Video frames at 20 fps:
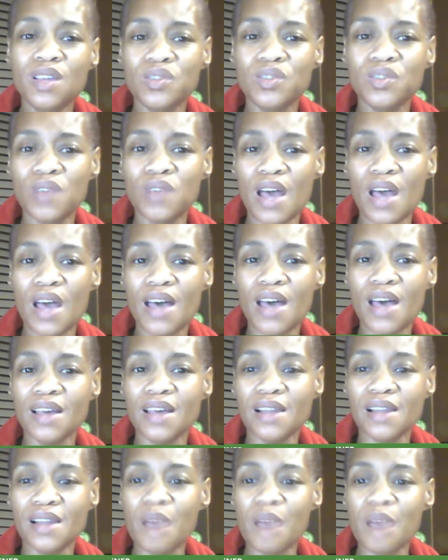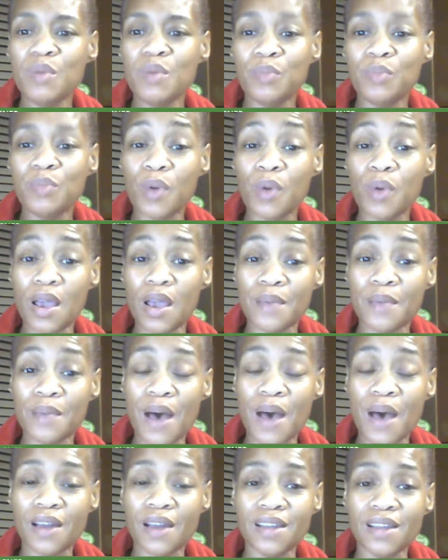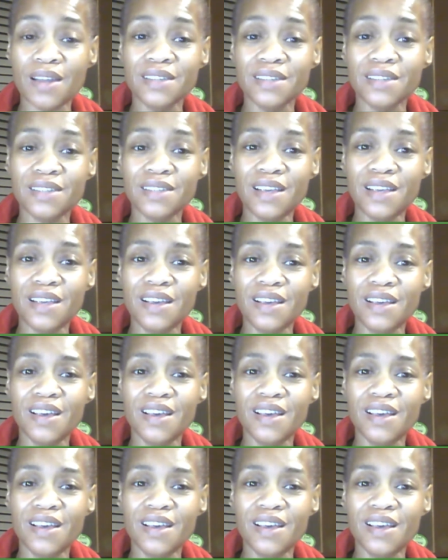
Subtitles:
through that and let me pray about it and see